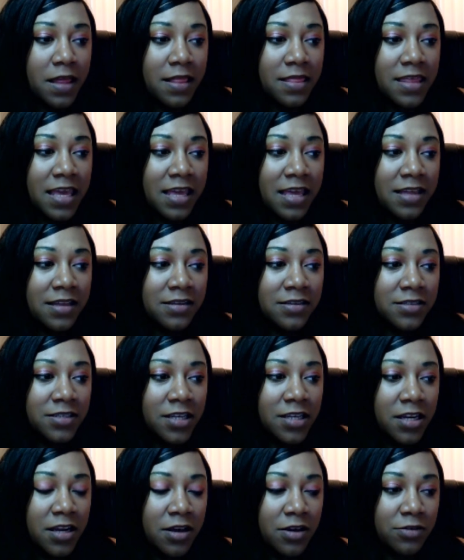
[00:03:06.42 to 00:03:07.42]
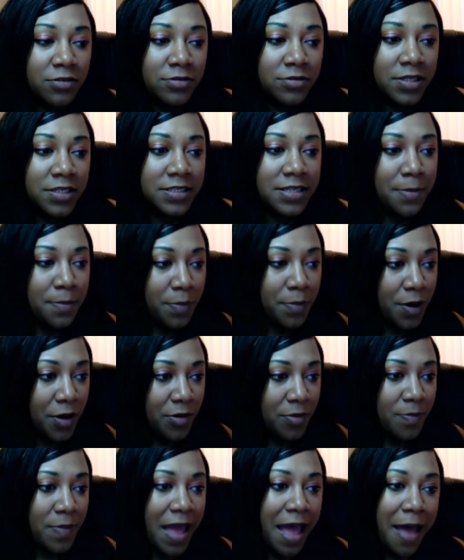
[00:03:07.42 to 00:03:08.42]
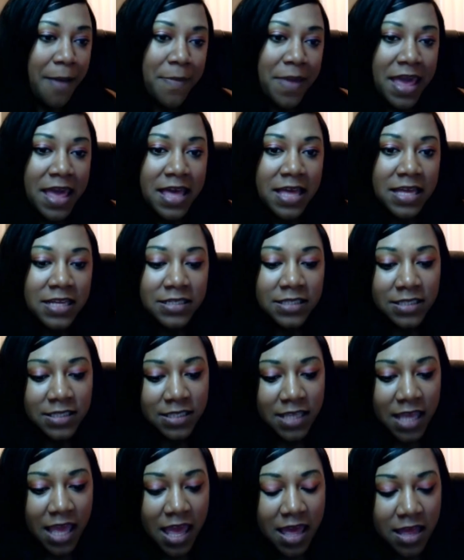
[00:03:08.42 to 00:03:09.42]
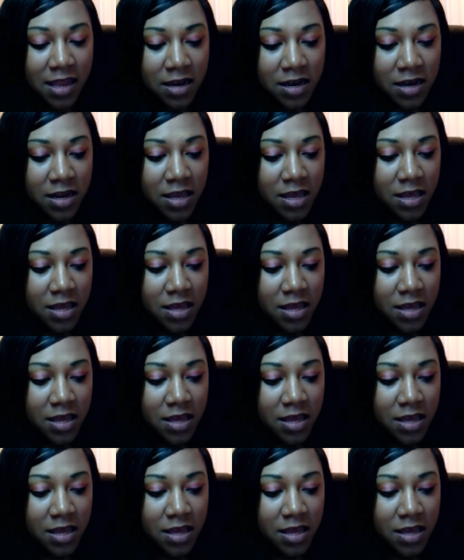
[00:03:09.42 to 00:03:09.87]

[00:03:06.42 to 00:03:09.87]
than, the Tim Burton Batmans and